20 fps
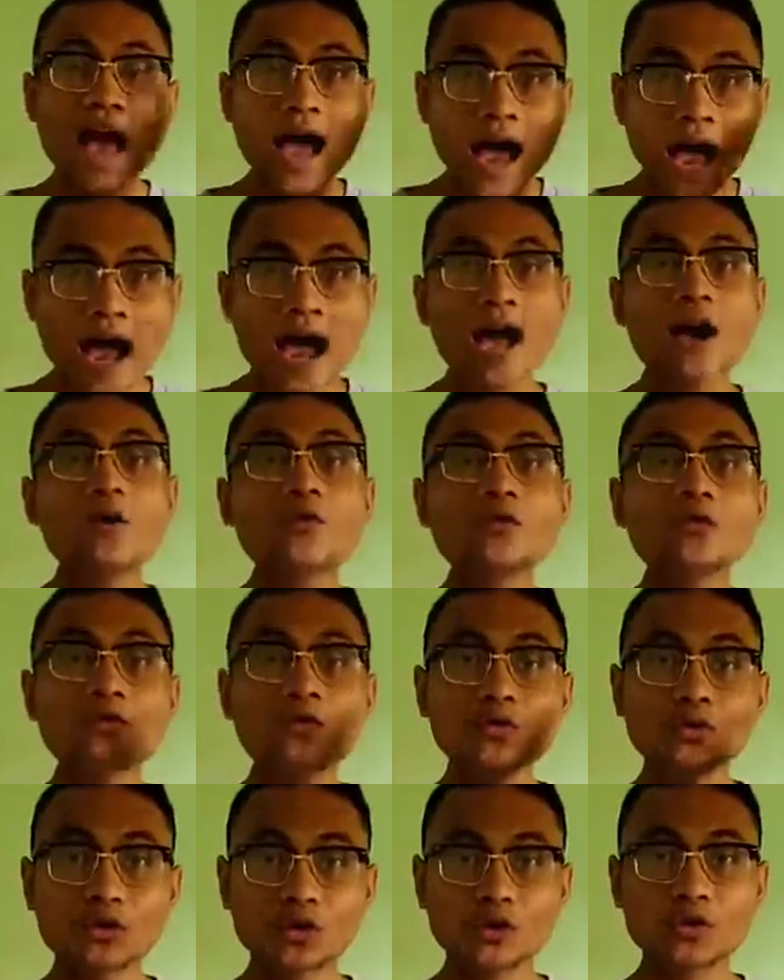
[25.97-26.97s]
how
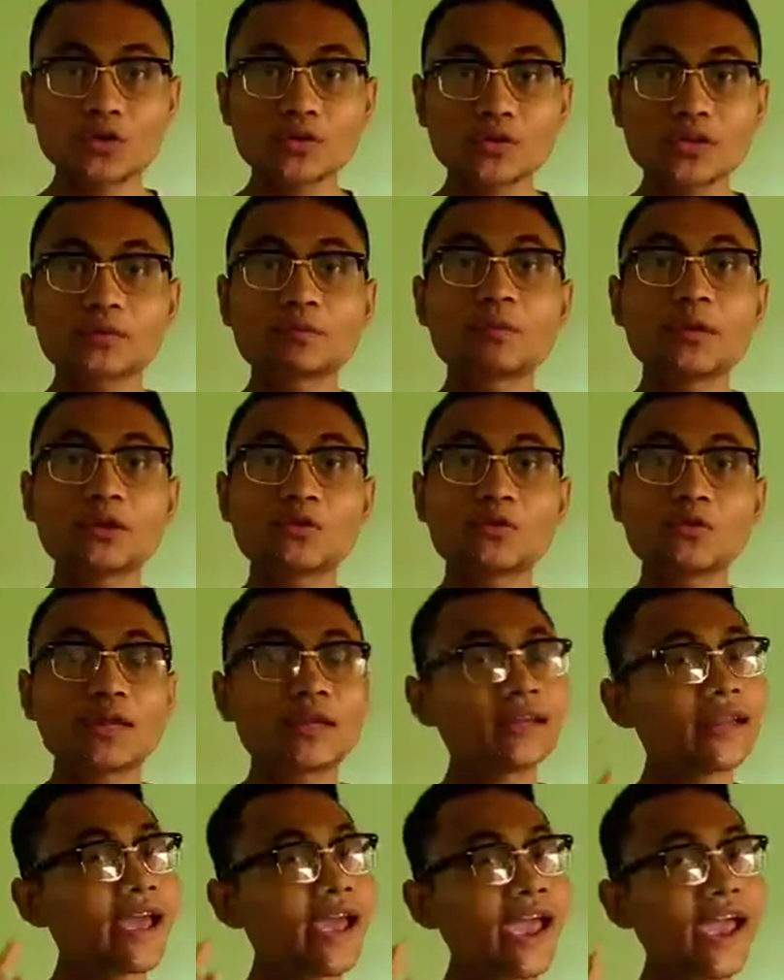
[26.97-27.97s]
to choose
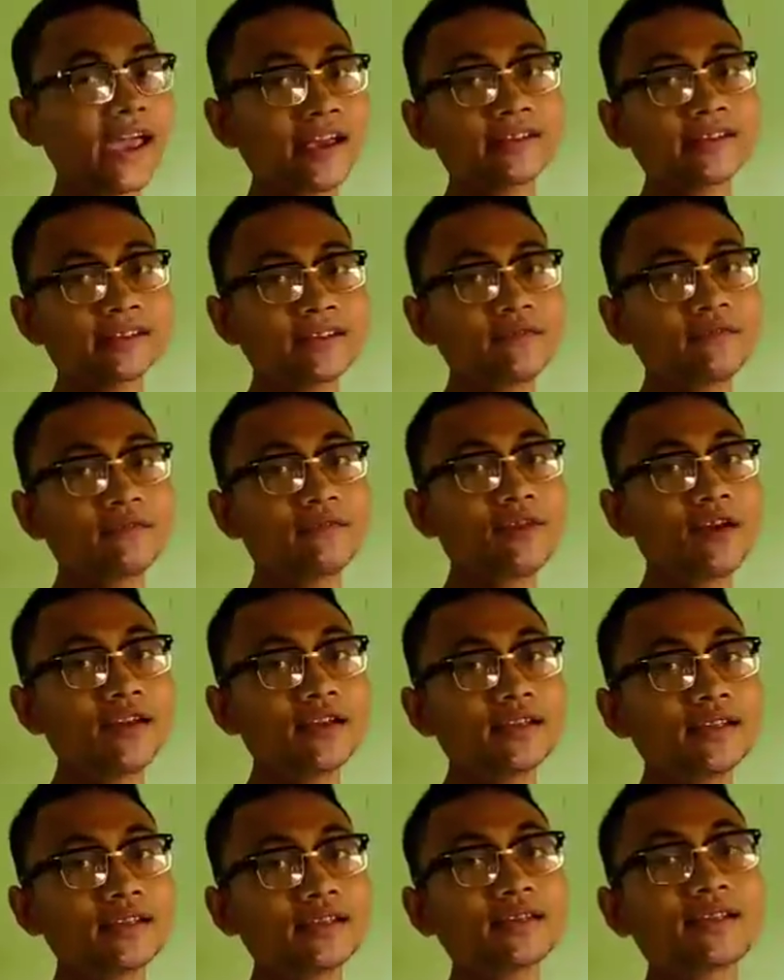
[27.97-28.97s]
between active
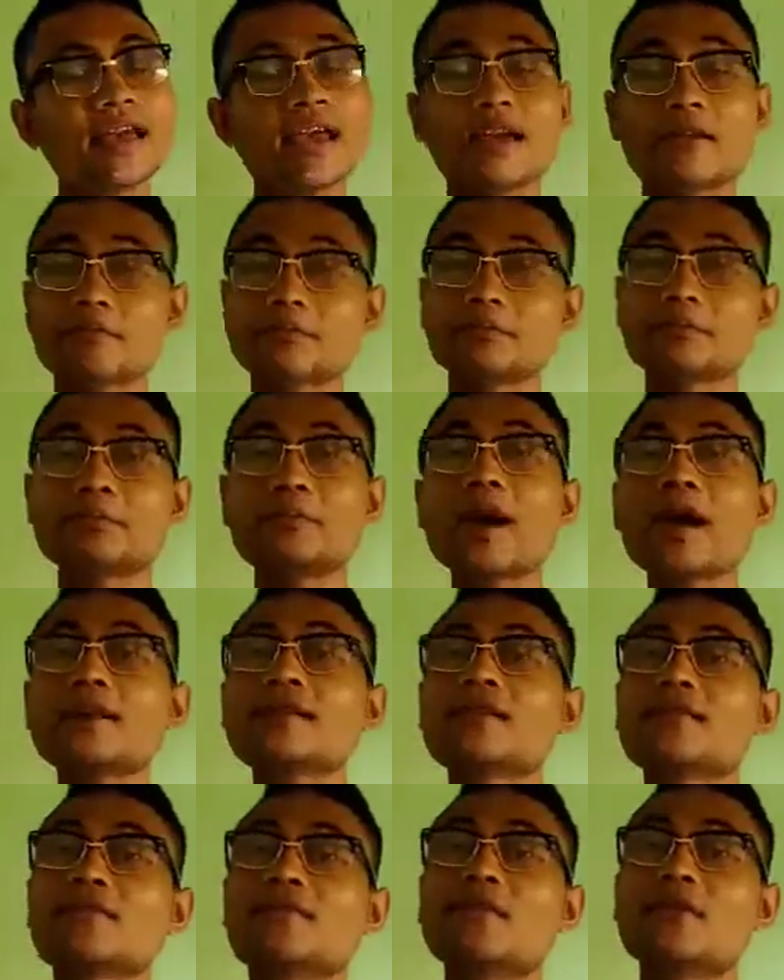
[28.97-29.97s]
voice and
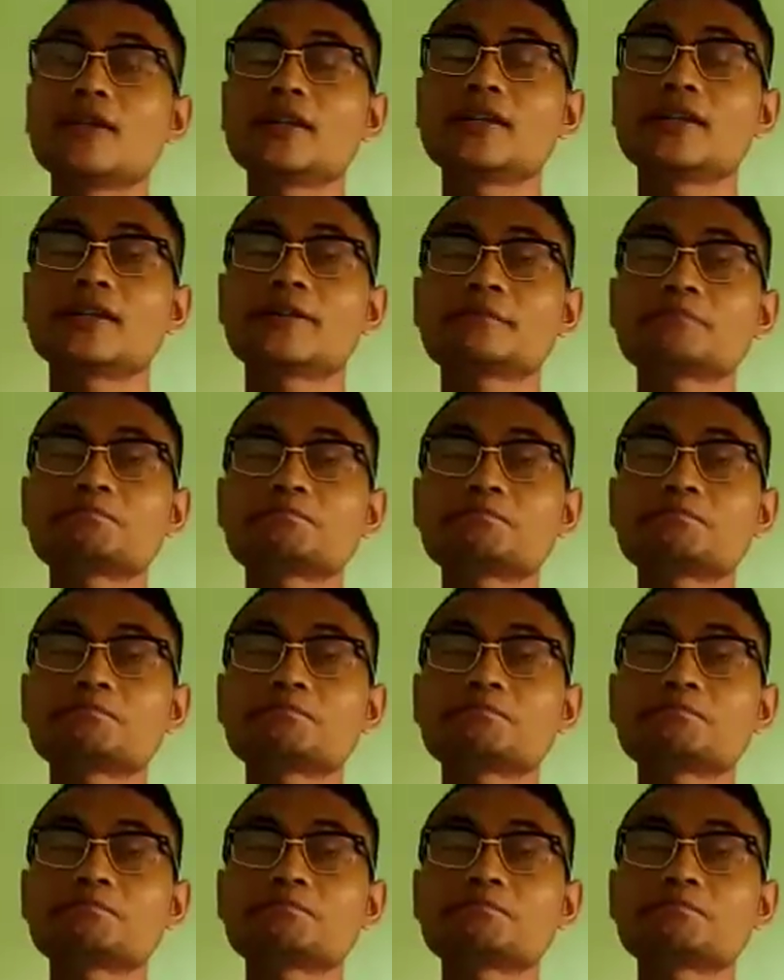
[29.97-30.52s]
passive voice.